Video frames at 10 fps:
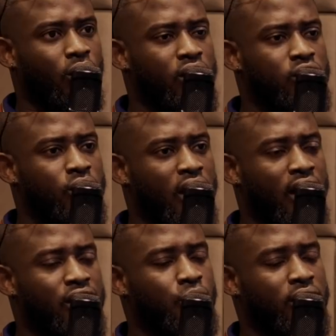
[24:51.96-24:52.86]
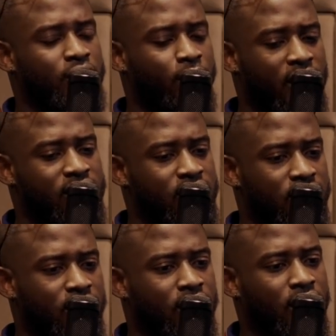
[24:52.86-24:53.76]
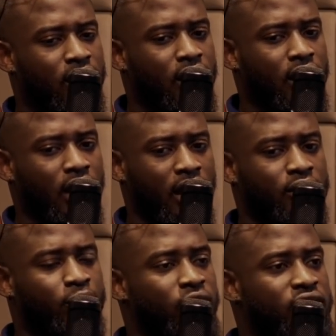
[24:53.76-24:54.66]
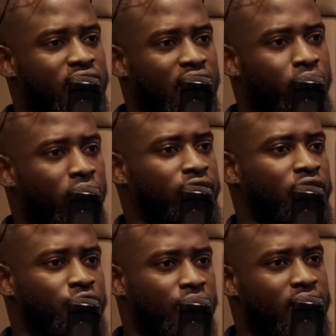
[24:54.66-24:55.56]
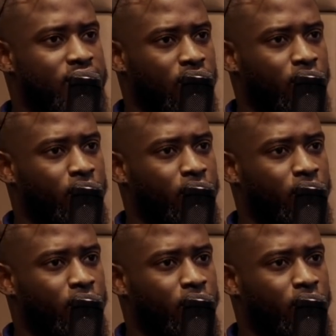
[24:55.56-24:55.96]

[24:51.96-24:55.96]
Okay, so that night you were at a party and the police came, rounded you guys up.